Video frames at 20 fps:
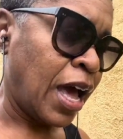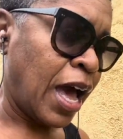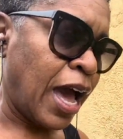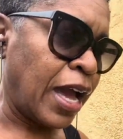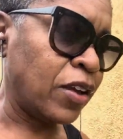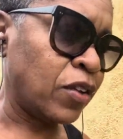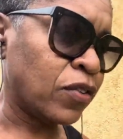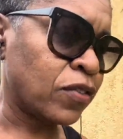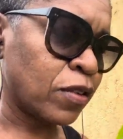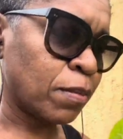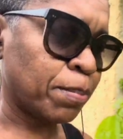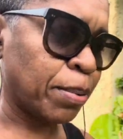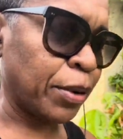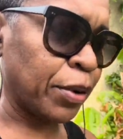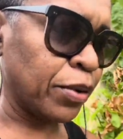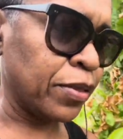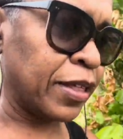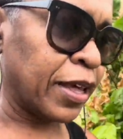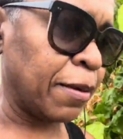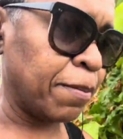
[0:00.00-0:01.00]
I used to
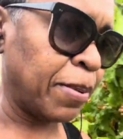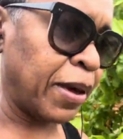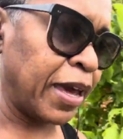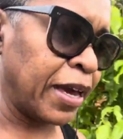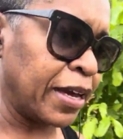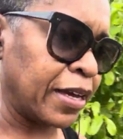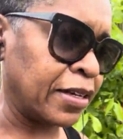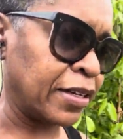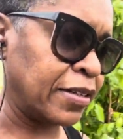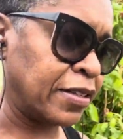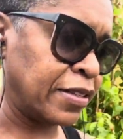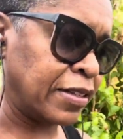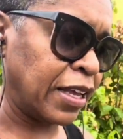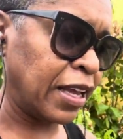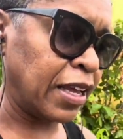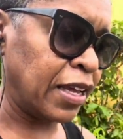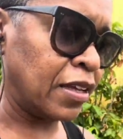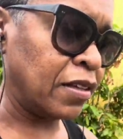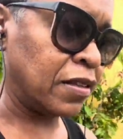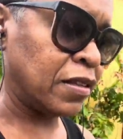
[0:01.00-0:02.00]
burn that back in the
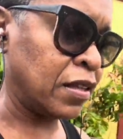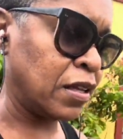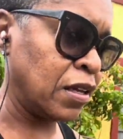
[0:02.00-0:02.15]
States